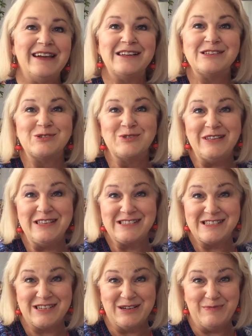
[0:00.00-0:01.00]
Until
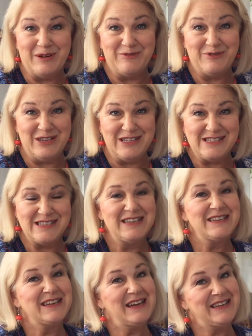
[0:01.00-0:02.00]
next time, my friends,
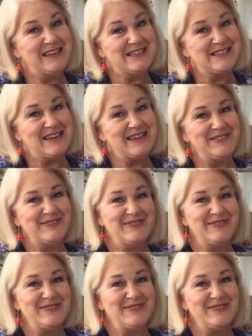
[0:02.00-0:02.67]
ka kite.